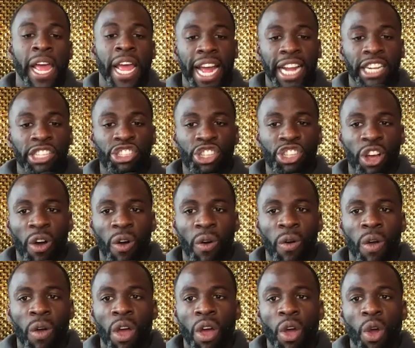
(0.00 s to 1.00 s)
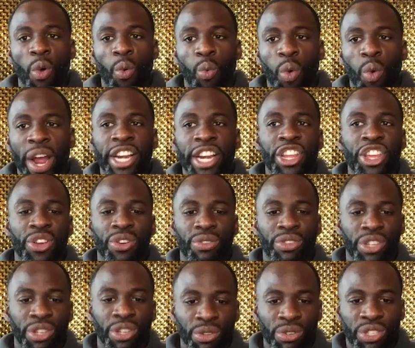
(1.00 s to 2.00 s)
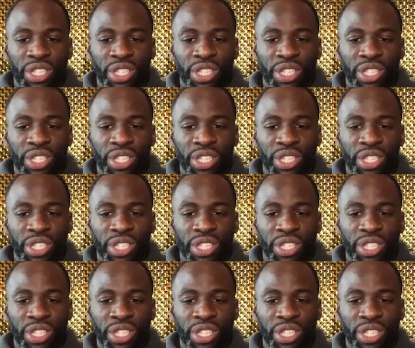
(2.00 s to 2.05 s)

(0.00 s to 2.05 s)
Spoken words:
And so when you do